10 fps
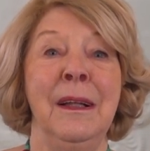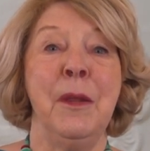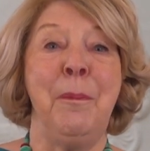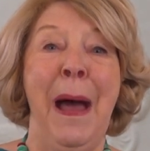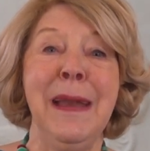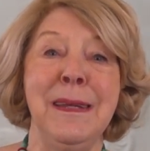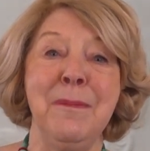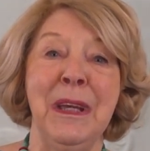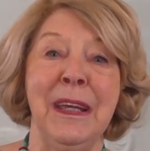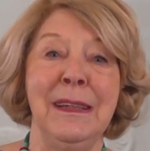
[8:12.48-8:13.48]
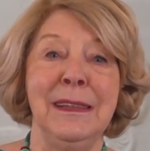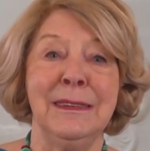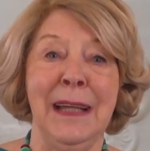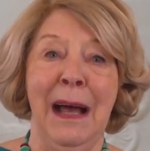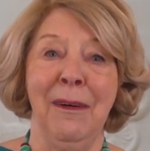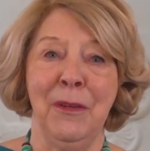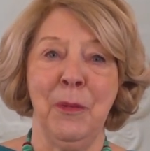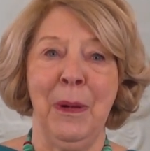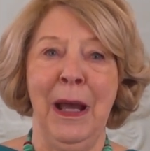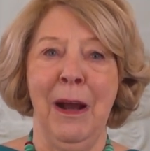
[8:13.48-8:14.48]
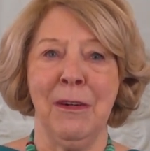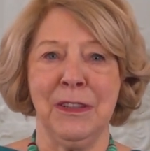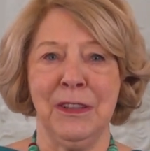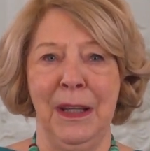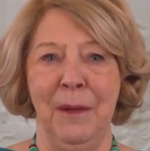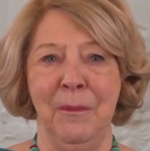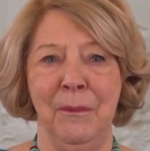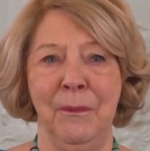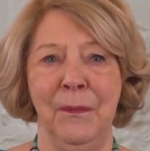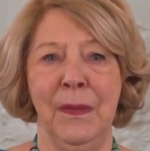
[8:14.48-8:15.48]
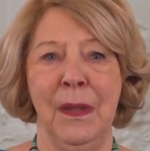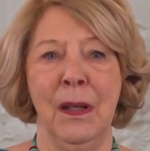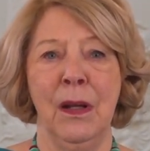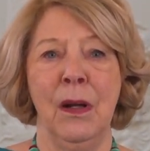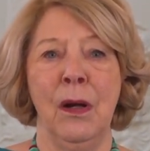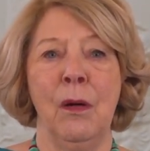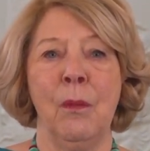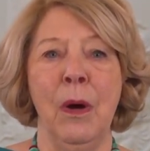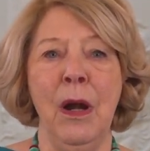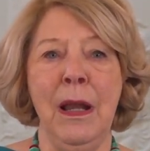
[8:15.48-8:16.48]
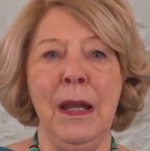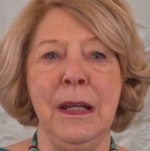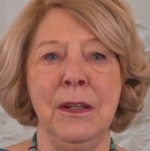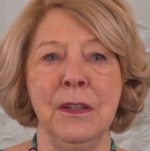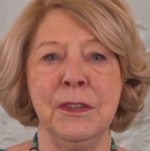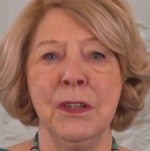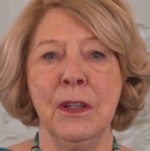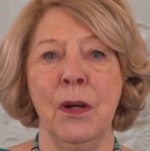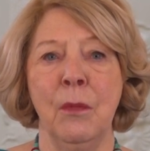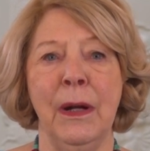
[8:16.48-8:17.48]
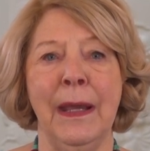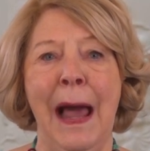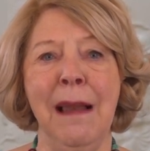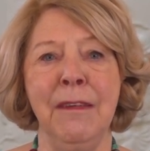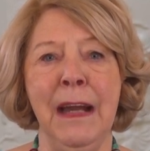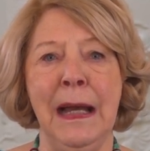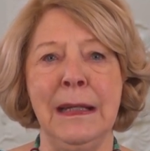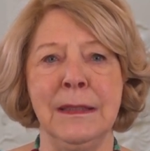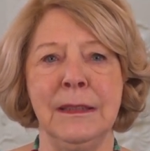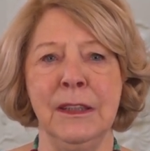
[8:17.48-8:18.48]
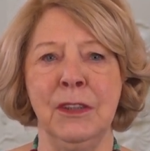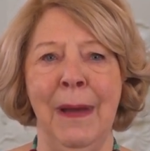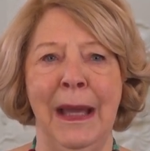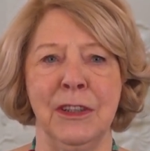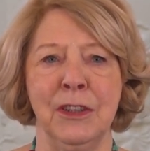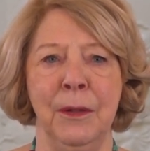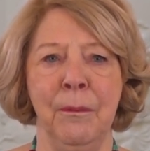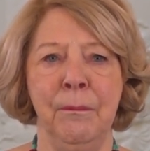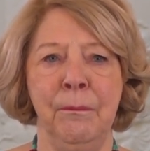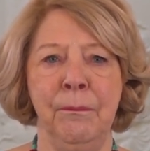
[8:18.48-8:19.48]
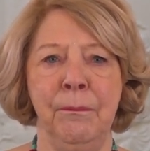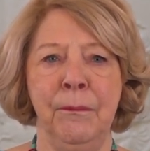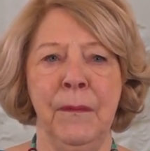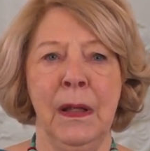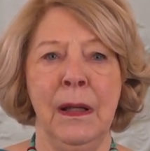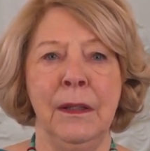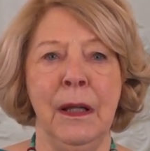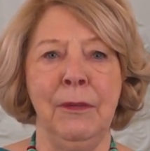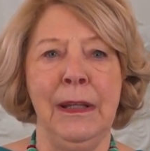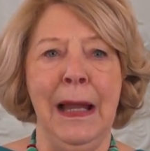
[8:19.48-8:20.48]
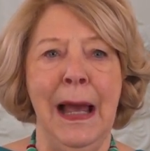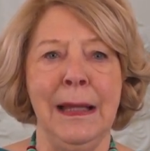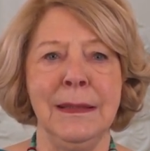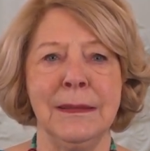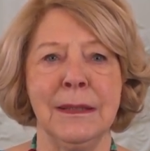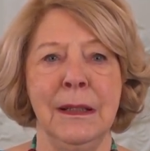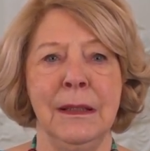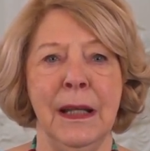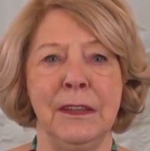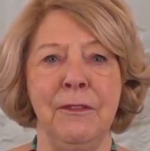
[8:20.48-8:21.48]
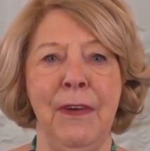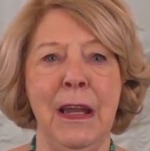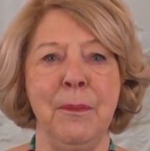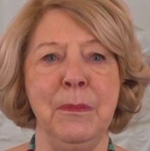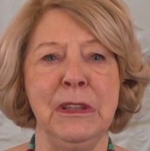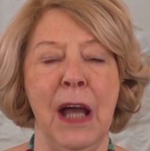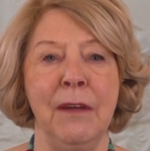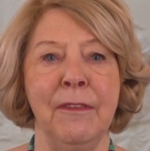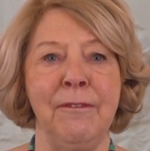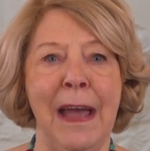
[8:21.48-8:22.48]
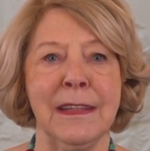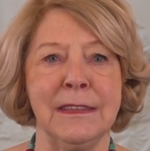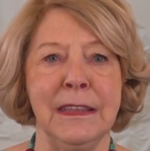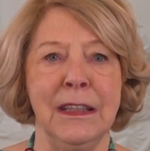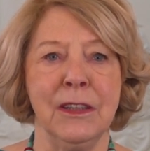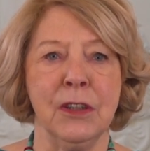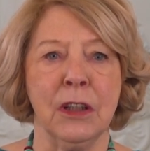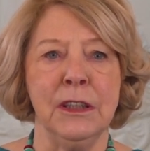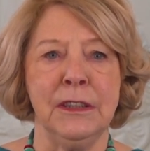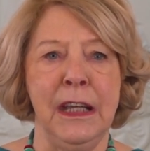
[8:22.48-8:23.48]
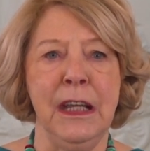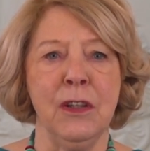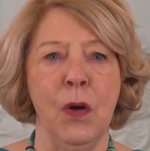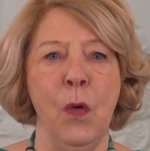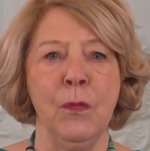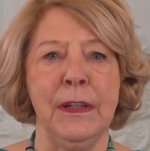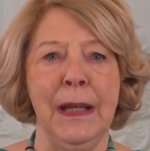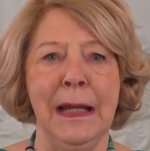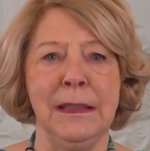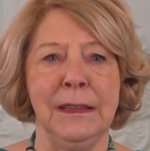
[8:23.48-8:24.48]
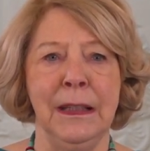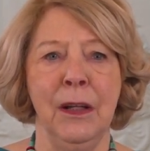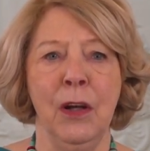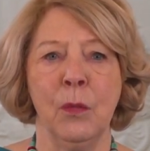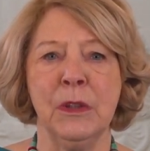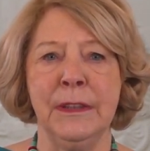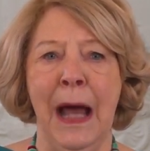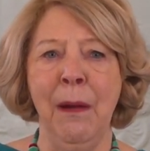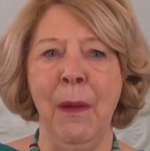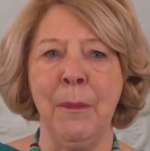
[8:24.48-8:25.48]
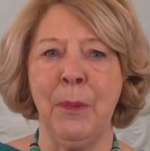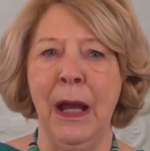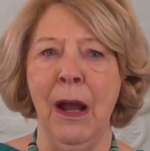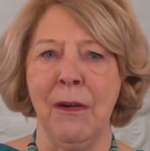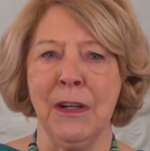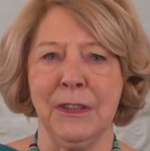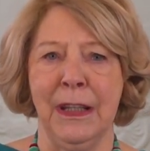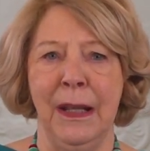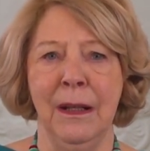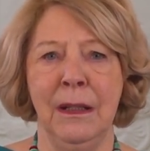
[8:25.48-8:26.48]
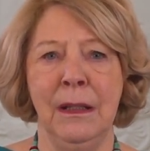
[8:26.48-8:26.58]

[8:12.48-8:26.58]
The pandemic is now the priority. World leaders were galvanized into action. They realized that development of a vaccine to contain COVID-19 was now a priority.